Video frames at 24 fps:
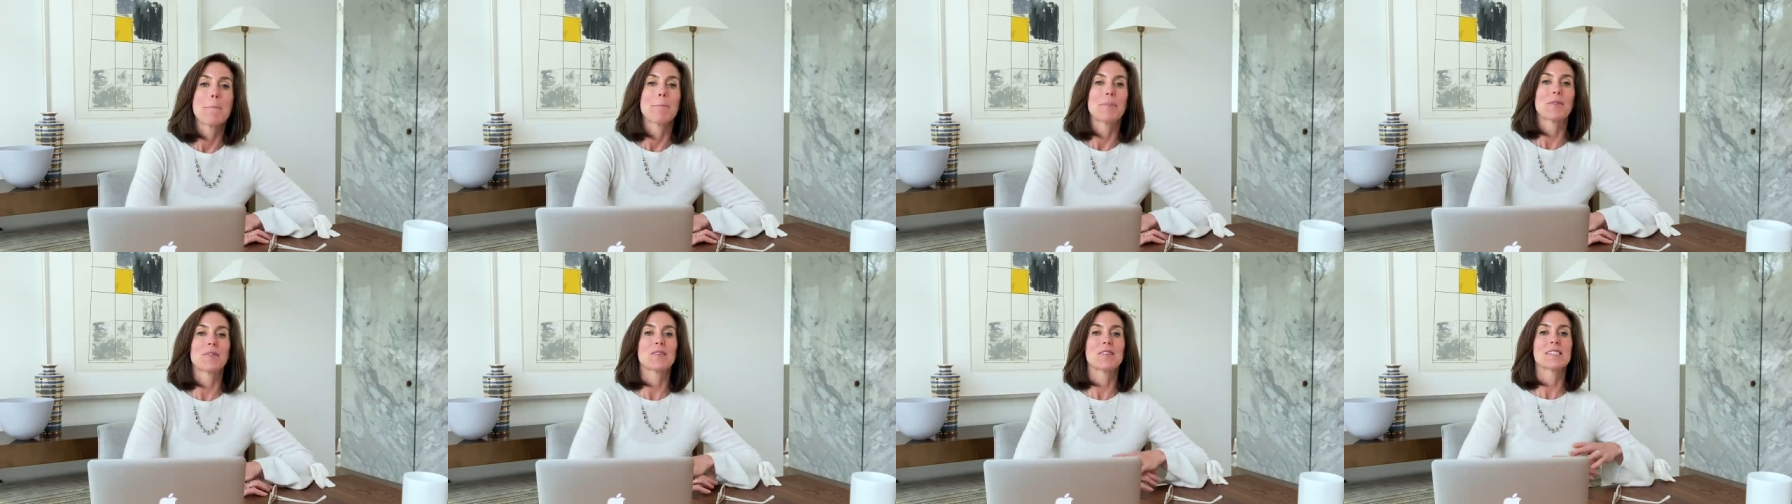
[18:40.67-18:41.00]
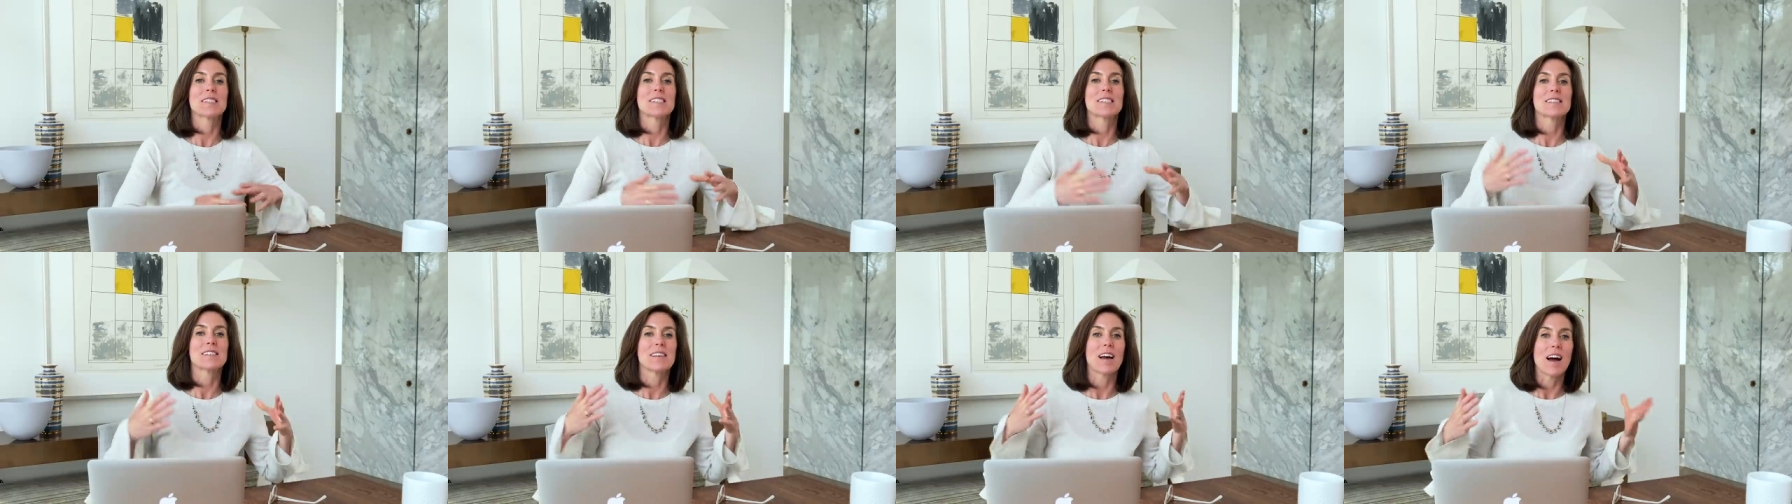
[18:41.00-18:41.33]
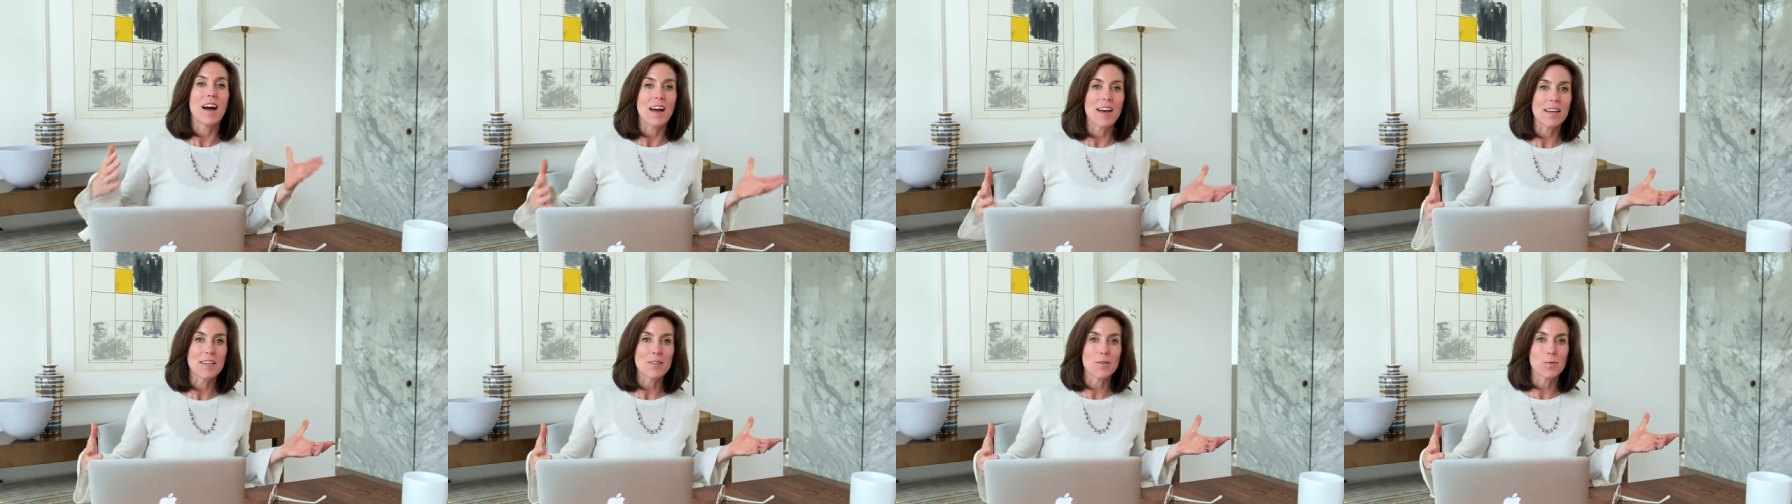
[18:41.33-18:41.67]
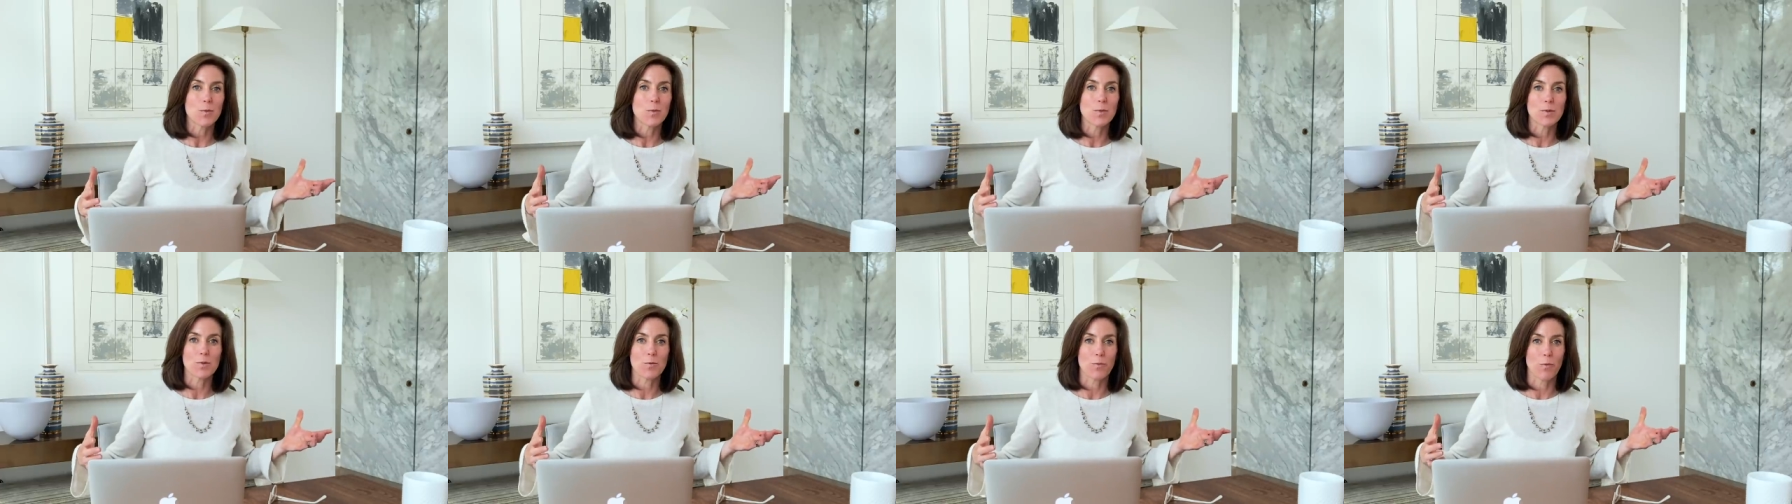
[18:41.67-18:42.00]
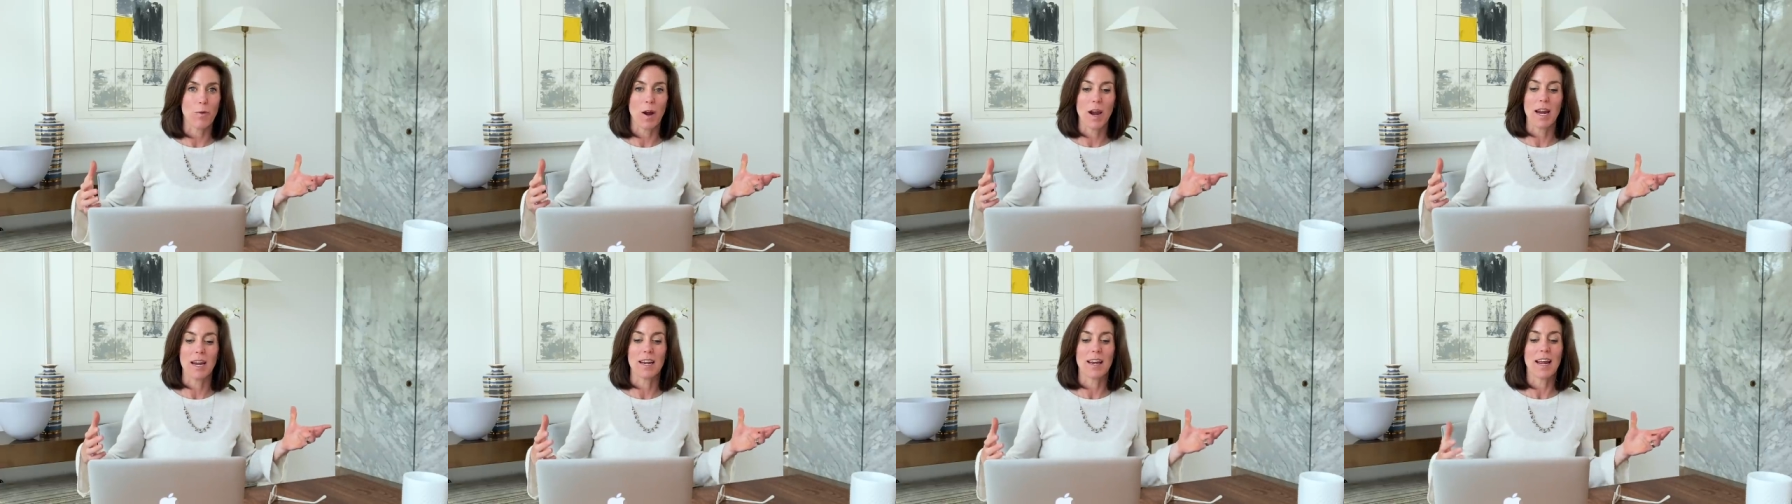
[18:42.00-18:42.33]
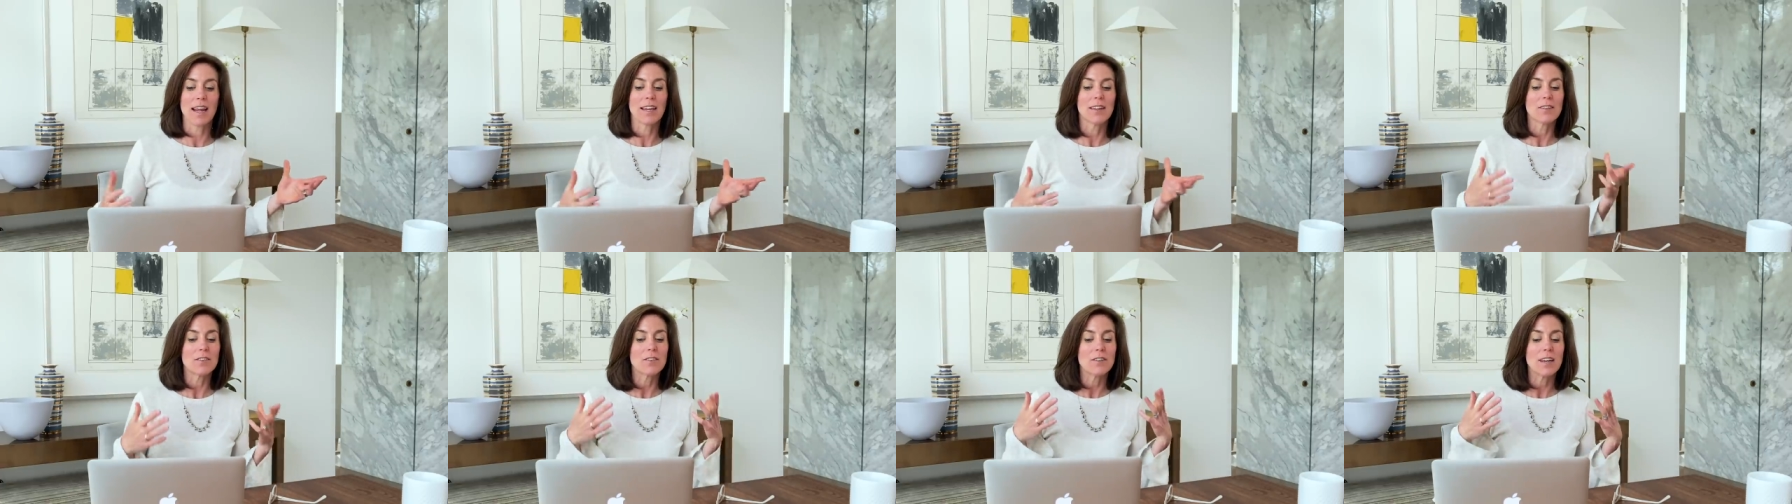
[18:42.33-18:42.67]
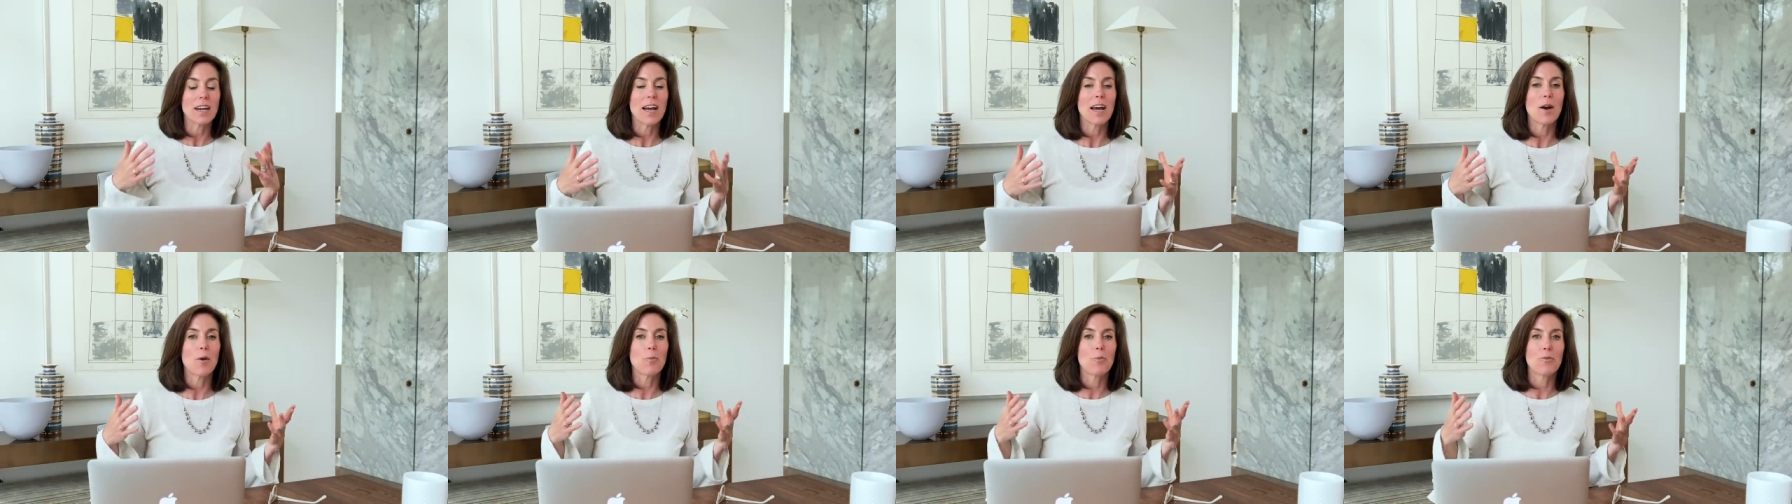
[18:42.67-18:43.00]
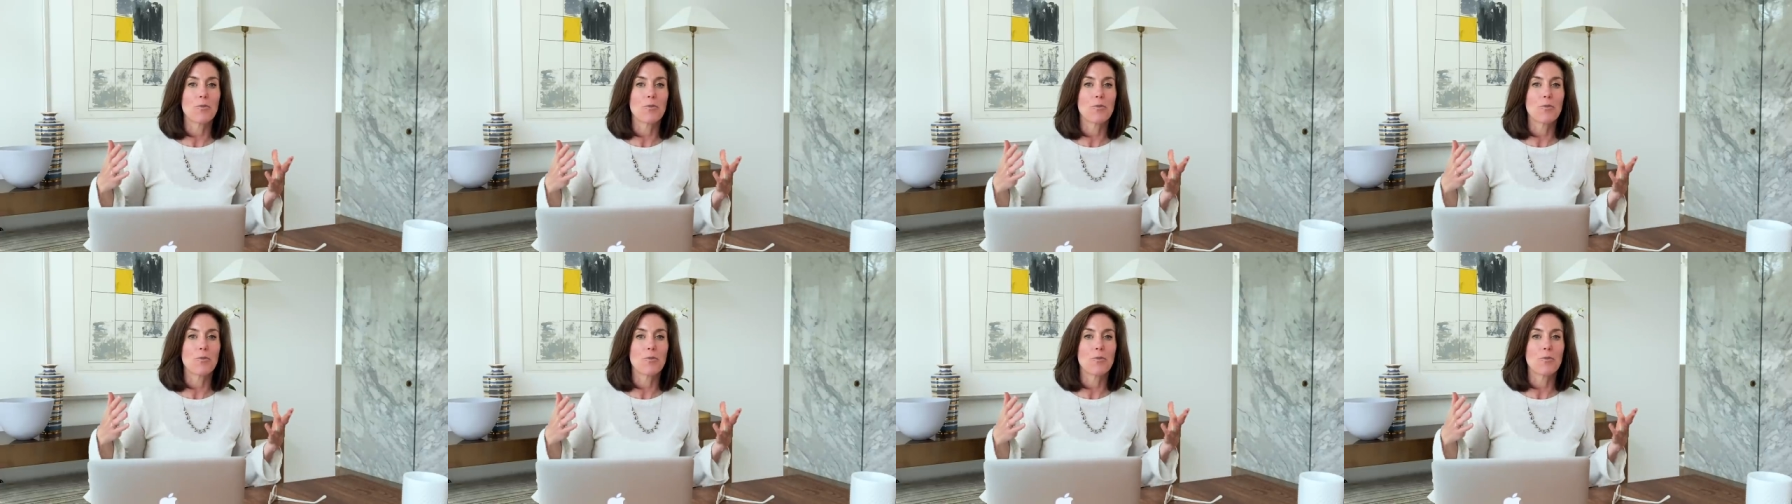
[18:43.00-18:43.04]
but the size was right. And look how